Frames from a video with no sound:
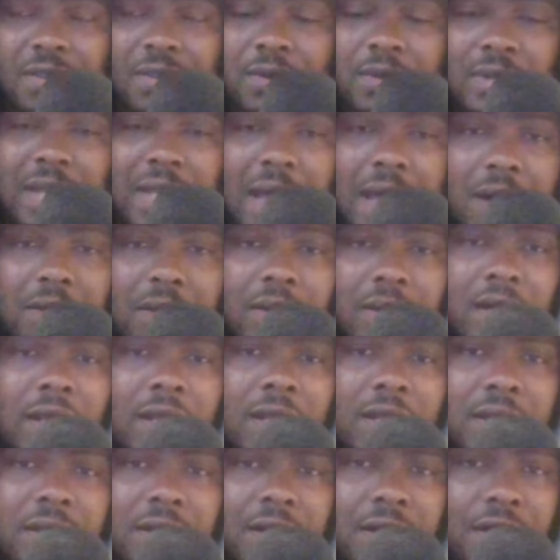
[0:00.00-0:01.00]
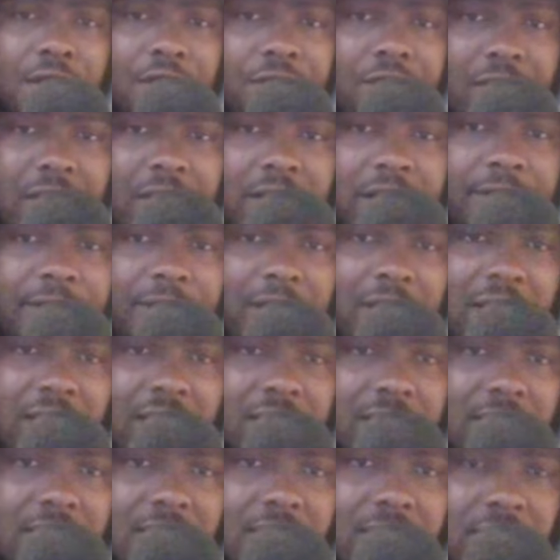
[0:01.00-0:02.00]
no doubt, is a great
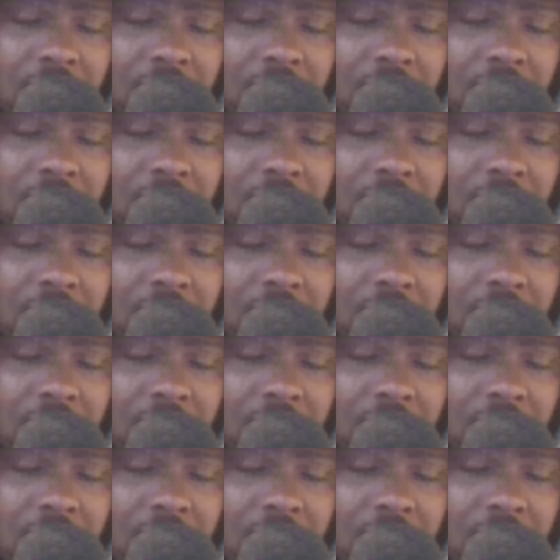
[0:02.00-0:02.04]
fighter,